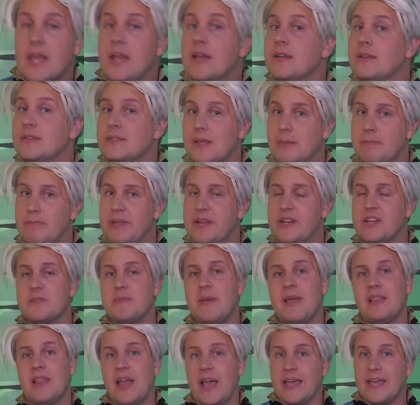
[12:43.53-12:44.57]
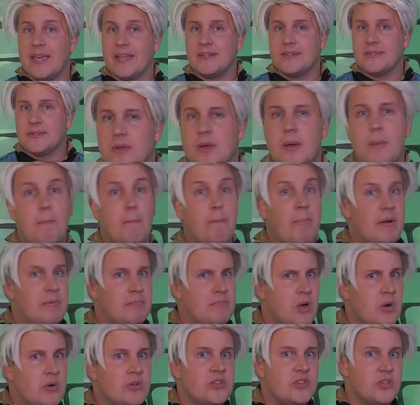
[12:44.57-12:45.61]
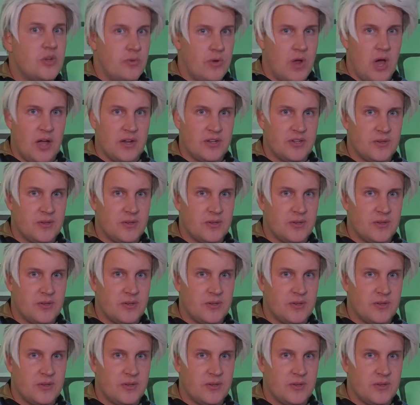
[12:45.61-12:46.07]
Some players may like it, but most do not.